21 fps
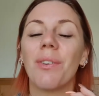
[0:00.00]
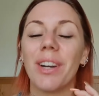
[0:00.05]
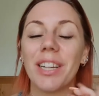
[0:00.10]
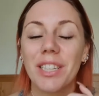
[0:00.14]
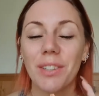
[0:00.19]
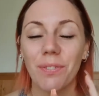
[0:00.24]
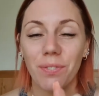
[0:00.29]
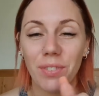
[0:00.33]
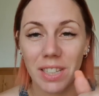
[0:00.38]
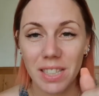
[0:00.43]

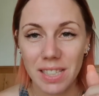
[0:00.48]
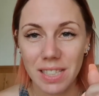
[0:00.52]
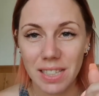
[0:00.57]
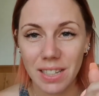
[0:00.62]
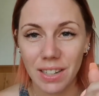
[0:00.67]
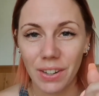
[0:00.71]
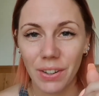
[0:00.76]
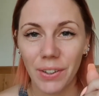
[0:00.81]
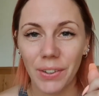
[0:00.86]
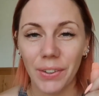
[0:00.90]
went to
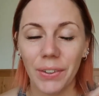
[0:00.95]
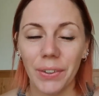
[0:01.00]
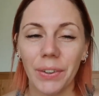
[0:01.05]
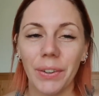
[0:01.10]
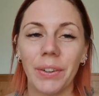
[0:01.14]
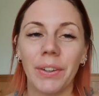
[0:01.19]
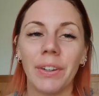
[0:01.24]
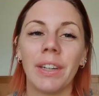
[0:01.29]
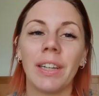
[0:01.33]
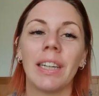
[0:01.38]

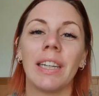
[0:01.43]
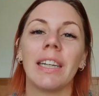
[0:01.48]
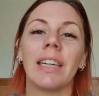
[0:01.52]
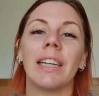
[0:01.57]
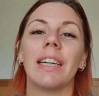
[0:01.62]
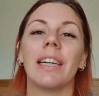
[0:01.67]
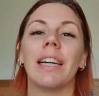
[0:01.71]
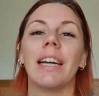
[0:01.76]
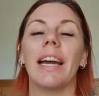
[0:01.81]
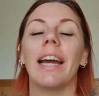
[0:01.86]
physio,
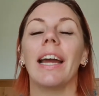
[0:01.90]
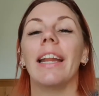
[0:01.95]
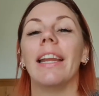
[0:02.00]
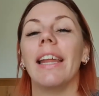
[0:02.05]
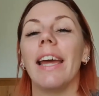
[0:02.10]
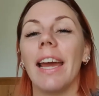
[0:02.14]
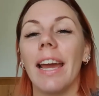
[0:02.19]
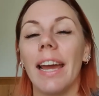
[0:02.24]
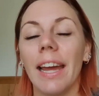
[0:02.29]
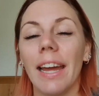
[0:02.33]

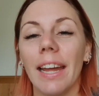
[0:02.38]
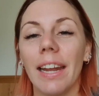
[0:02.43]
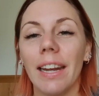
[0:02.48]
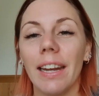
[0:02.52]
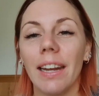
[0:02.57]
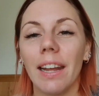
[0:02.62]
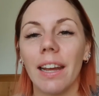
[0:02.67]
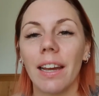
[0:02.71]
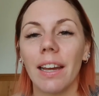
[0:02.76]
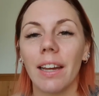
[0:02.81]
and
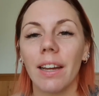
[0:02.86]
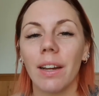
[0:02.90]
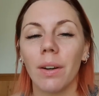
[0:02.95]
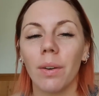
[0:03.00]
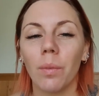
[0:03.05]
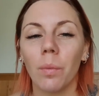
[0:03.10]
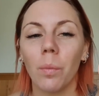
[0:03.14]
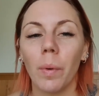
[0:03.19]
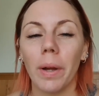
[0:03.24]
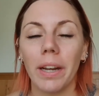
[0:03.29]
then
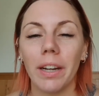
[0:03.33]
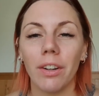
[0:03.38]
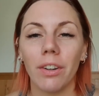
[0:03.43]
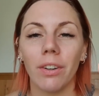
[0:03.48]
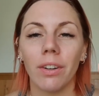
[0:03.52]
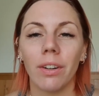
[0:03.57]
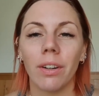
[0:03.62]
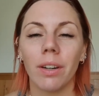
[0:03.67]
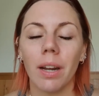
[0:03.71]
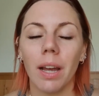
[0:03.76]

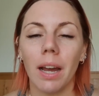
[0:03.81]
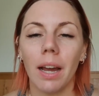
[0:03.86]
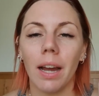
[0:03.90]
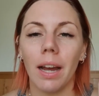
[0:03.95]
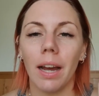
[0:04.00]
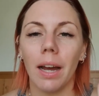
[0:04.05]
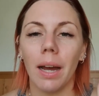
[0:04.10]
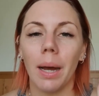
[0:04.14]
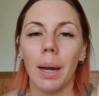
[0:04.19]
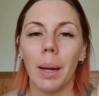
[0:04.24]
went
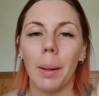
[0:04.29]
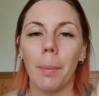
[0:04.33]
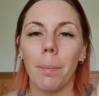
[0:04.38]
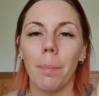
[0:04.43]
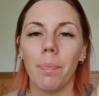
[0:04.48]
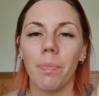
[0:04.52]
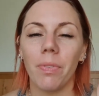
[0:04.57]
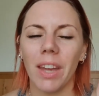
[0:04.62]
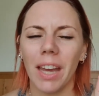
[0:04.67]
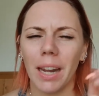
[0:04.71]

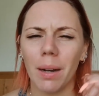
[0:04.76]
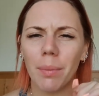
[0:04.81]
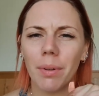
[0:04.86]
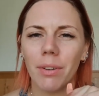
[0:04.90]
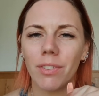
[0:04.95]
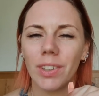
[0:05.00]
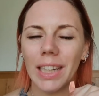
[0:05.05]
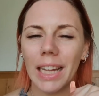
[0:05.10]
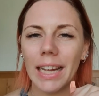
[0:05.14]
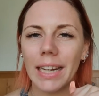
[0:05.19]
and had a bit
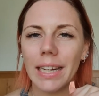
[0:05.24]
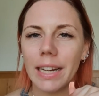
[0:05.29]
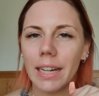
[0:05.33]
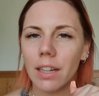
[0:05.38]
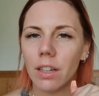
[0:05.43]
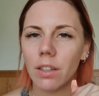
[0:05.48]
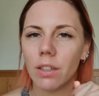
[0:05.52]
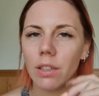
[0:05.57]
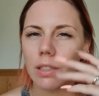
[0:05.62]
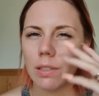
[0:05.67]
of a lay
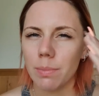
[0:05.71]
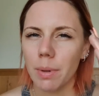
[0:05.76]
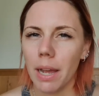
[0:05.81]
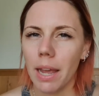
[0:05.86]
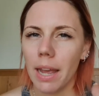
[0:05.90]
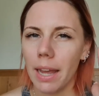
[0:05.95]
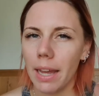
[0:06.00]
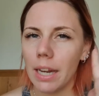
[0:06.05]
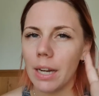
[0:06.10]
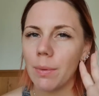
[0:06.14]
down because my
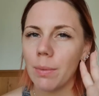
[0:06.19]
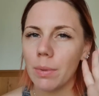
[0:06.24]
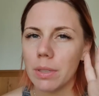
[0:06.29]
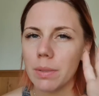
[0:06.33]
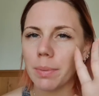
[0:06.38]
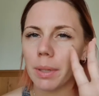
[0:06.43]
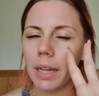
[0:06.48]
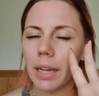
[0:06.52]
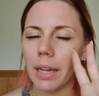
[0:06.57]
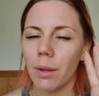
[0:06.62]
head
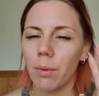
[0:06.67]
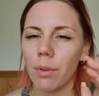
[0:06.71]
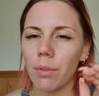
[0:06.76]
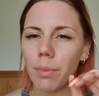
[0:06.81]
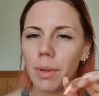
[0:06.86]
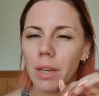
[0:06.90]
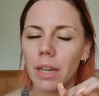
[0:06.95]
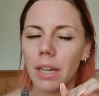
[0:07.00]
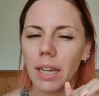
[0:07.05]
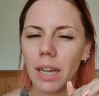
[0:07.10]
was playing
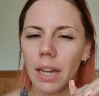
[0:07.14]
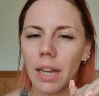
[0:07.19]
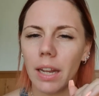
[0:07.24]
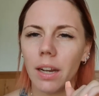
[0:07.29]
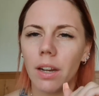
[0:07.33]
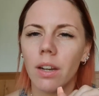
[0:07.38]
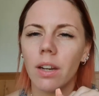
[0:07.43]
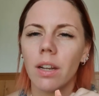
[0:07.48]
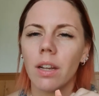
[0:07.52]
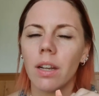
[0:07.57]
with me
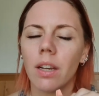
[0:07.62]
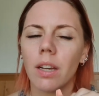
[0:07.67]
again.